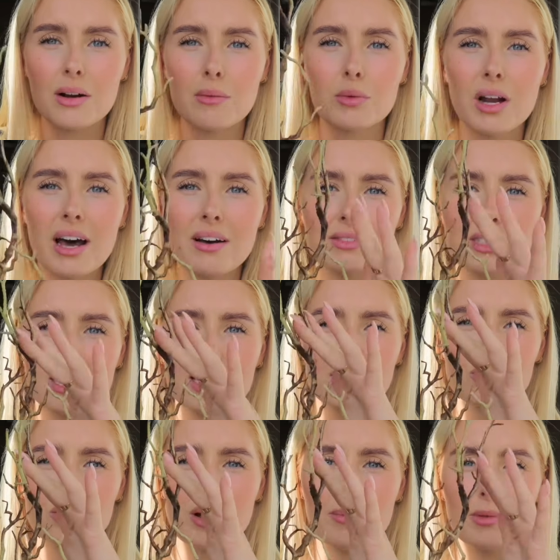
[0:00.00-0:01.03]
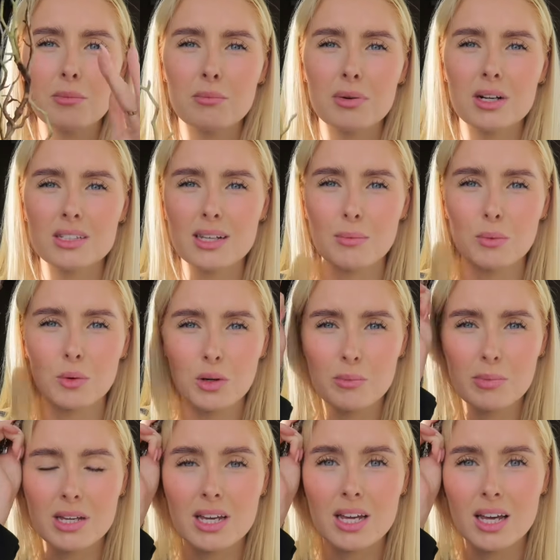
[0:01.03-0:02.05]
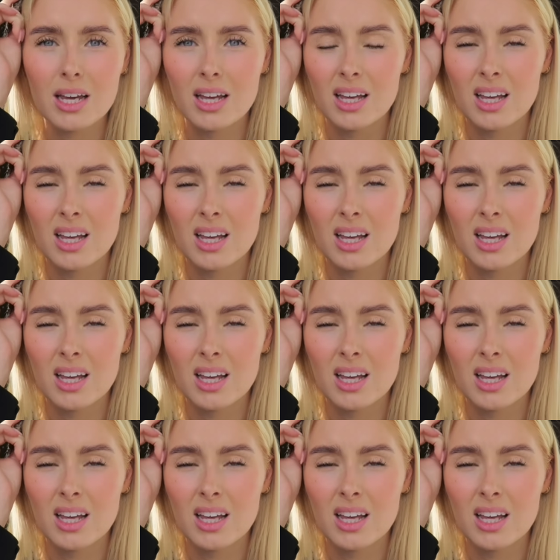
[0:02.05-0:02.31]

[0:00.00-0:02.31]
I'm gonna have to like trim them because I'm gonna be